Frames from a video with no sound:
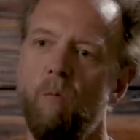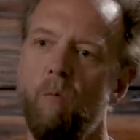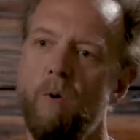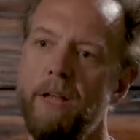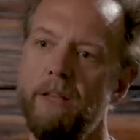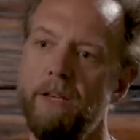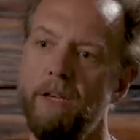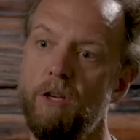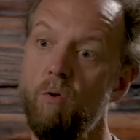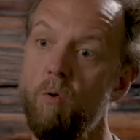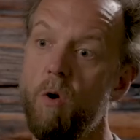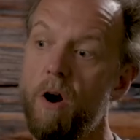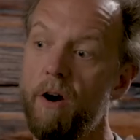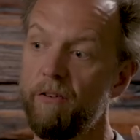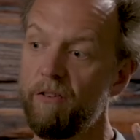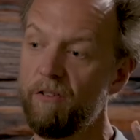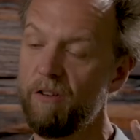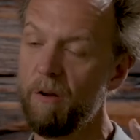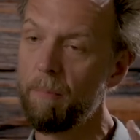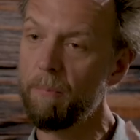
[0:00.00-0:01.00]
when you
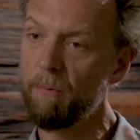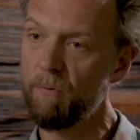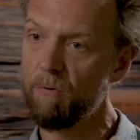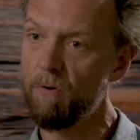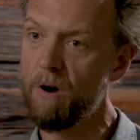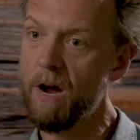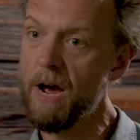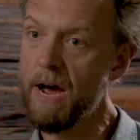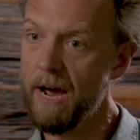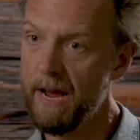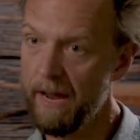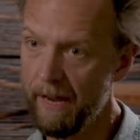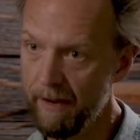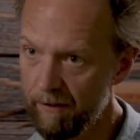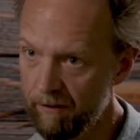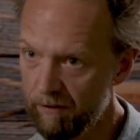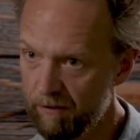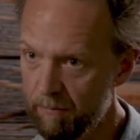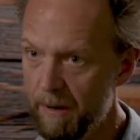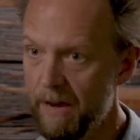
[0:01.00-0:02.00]
are
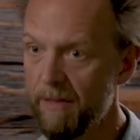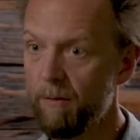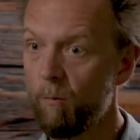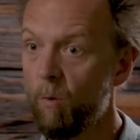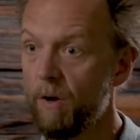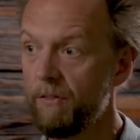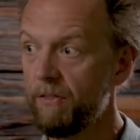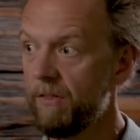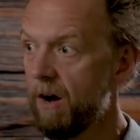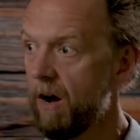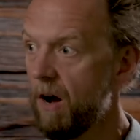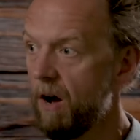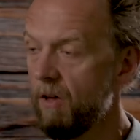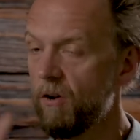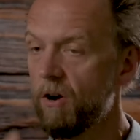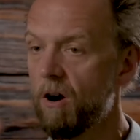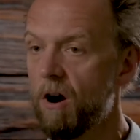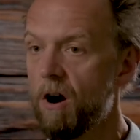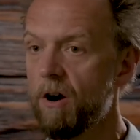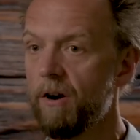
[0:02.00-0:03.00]
surprised by what the
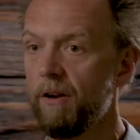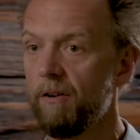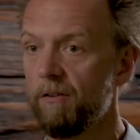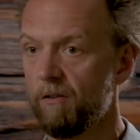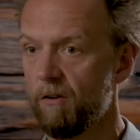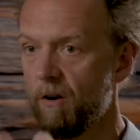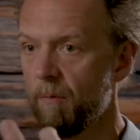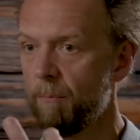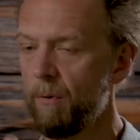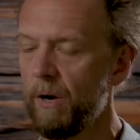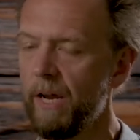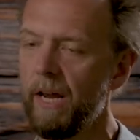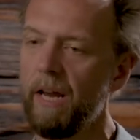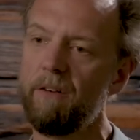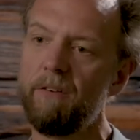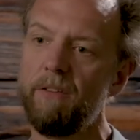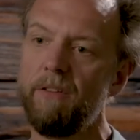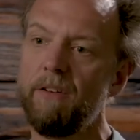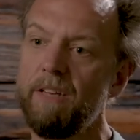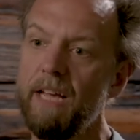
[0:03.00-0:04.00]
other artists are
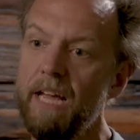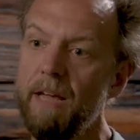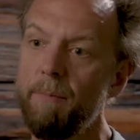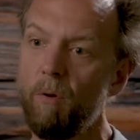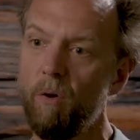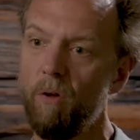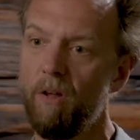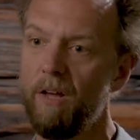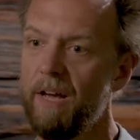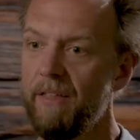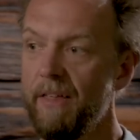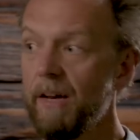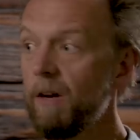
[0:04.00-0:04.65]
bringing to the table.